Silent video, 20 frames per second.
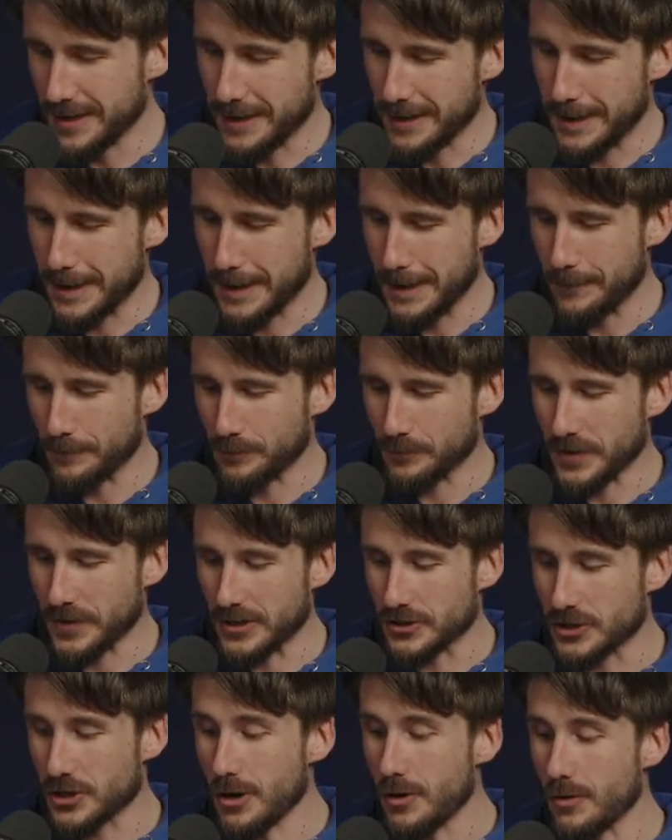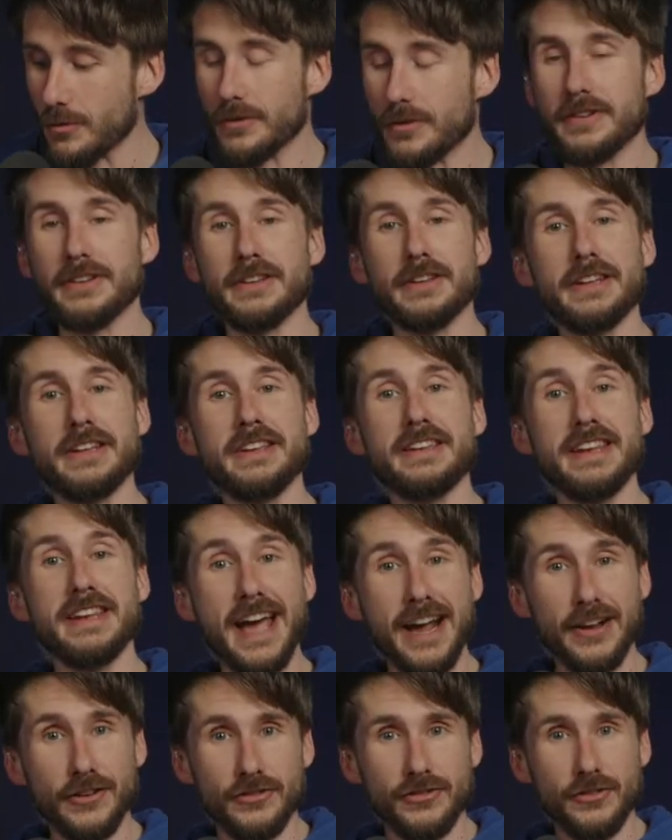Um, and so
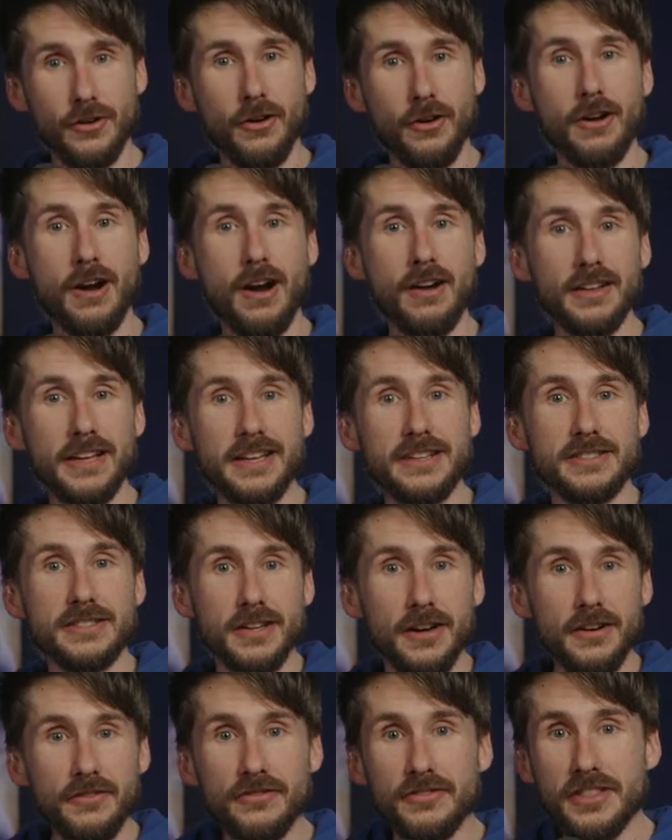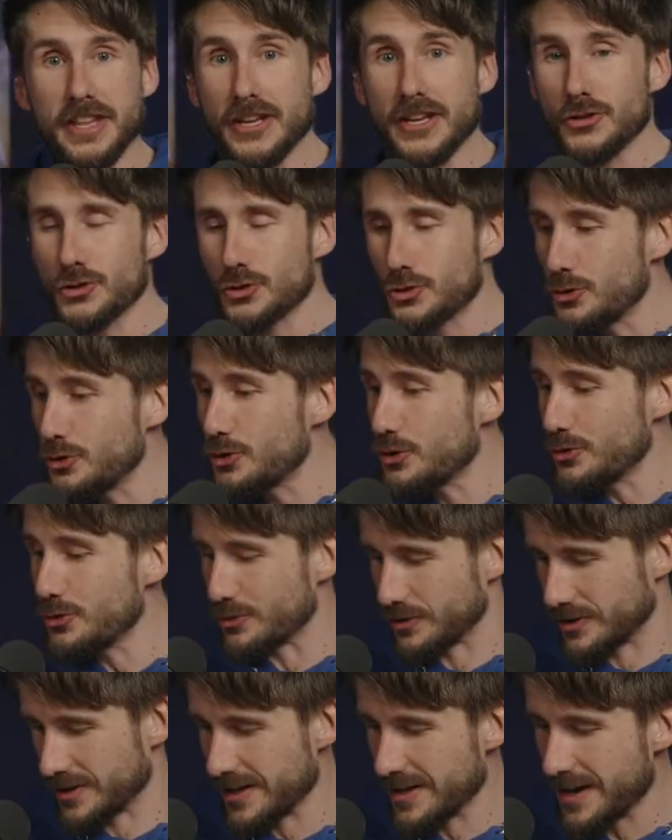Next on our list of things to do
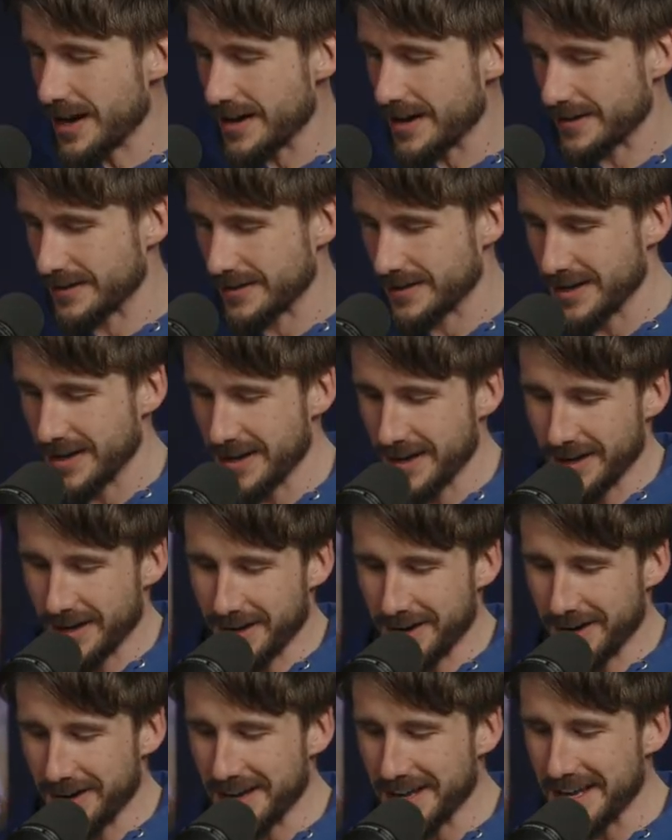tonight uh,